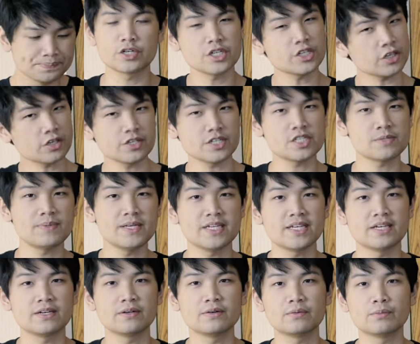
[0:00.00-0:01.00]
Traditionally
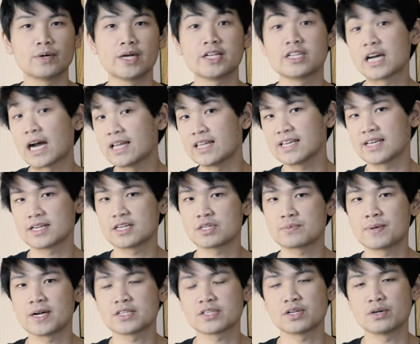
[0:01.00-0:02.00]
speaking, when dialing an
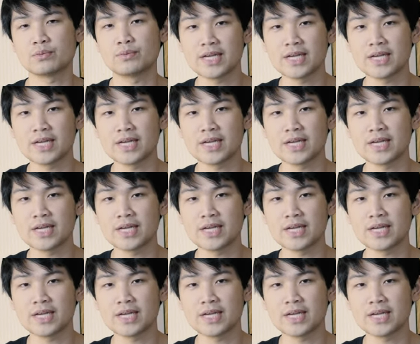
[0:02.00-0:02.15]
espresso,